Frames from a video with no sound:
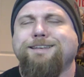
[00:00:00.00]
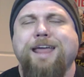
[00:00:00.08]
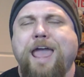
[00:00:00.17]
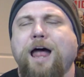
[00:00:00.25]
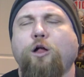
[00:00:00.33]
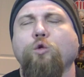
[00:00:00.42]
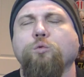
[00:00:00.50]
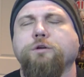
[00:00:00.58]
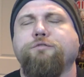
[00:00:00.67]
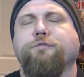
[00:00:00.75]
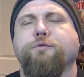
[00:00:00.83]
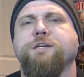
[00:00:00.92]
hell
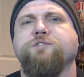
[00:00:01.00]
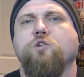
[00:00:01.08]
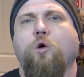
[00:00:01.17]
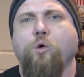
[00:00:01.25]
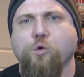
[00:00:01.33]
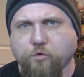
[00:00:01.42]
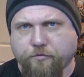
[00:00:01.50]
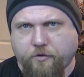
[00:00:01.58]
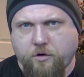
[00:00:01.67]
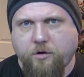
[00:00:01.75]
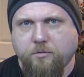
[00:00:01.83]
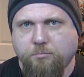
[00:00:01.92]
would freeze
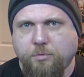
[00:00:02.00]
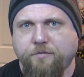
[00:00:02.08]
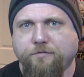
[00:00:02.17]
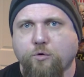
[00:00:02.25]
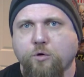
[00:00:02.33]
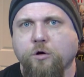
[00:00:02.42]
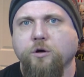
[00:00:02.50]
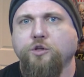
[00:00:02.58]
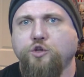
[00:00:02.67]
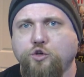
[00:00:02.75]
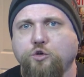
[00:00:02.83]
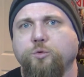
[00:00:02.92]
over before
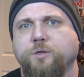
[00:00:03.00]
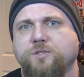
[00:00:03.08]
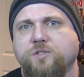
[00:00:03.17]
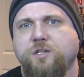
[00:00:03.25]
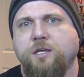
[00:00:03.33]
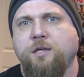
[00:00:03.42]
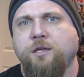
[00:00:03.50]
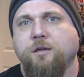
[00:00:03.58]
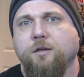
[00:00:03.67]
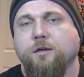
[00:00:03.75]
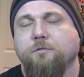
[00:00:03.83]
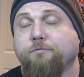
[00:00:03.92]
you would see,
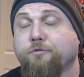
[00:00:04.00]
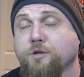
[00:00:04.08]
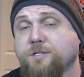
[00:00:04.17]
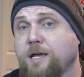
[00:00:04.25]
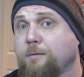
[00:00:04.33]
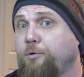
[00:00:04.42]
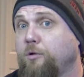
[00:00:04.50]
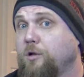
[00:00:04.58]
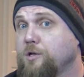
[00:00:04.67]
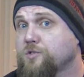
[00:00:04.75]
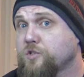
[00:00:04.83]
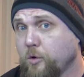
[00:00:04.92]
for example,
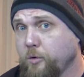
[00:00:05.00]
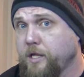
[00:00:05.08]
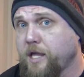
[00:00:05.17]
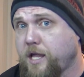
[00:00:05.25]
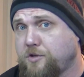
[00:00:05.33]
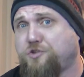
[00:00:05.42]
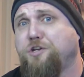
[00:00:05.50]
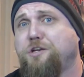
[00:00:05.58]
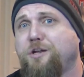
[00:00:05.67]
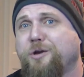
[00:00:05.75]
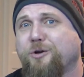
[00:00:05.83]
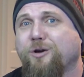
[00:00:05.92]
a Sony
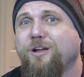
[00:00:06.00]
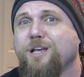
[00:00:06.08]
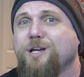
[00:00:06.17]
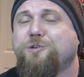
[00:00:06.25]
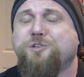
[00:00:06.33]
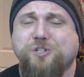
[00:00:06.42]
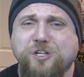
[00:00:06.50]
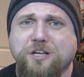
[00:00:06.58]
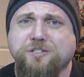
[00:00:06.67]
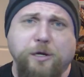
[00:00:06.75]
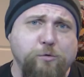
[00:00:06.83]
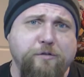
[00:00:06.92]
engineer
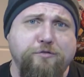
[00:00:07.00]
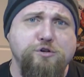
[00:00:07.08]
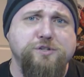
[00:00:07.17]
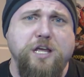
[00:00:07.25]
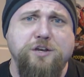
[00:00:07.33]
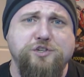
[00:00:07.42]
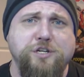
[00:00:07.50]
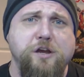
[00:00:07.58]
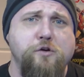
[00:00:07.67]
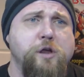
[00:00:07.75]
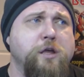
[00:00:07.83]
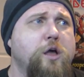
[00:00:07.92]
discussing reverse
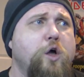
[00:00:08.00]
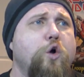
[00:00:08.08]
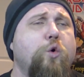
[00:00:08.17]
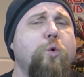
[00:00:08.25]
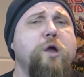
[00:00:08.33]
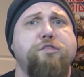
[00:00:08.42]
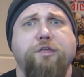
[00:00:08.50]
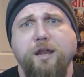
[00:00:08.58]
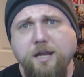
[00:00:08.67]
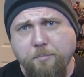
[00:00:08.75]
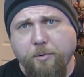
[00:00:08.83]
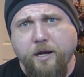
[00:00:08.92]
engineering with
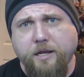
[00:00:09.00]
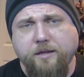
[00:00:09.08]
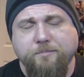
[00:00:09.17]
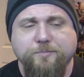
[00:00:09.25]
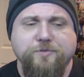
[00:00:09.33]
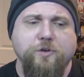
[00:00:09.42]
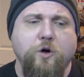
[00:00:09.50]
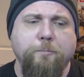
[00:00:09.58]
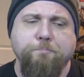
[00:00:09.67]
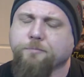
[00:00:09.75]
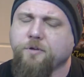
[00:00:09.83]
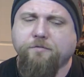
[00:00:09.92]
anybody.
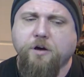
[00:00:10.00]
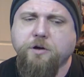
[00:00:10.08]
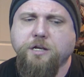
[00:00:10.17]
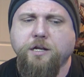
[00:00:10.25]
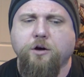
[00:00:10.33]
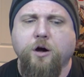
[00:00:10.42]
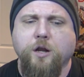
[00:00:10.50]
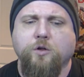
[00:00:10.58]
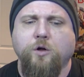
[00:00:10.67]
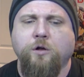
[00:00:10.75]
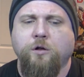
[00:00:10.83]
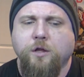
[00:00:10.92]
So, very neat
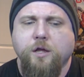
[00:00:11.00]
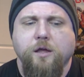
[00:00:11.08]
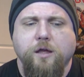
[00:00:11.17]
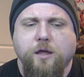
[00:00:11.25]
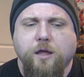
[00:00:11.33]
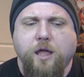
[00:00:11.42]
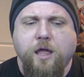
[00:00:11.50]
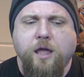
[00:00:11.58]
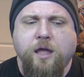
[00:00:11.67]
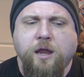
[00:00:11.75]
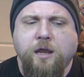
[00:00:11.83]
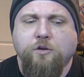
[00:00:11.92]
article.
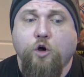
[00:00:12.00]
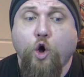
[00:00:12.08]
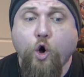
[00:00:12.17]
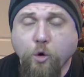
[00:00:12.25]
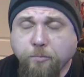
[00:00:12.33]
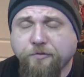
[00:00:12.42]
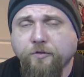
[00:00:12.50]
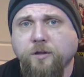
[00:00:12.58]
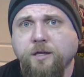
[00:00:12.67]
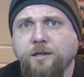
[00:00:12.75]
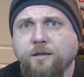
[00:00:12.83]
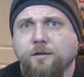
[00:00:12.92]
And
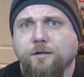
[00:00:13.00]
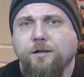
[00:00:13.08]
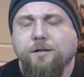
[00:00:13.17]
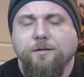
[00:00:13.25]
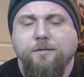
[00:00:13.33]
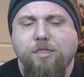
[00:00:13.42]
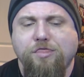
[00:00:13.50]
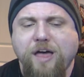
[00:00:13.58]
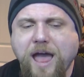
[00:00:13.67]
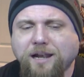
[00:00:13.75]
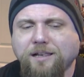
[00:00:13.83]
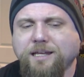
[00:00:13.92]
hopefully,
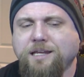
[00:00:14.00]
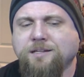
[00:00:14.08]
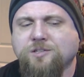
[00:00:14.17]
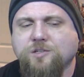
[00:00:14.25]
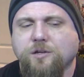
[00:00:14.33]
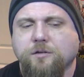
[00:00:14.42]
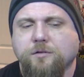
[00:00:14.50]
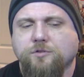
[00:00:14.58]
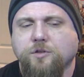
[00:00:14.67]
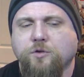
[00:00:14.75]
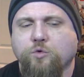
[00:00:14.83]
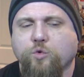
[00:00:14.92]
that leads
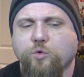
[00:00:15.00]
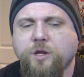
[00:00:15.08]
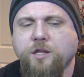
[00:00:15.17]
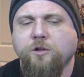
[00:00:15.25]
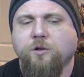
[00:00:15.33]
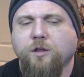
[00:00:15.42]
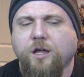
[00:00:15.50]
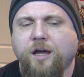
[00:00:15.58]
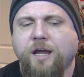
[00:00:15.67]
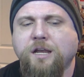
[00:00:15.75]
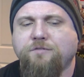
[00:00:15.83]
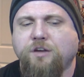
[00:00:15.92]
to the real
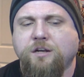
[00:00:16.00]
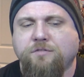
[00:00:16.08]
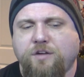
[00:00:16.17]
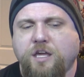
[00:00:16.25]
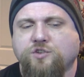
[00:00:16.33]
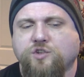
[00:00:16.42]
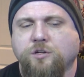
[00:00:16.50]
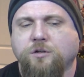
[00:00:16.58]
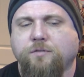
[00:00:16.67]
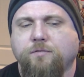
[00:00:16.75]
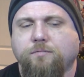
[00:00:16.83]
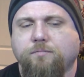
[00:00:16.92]
kind of innovation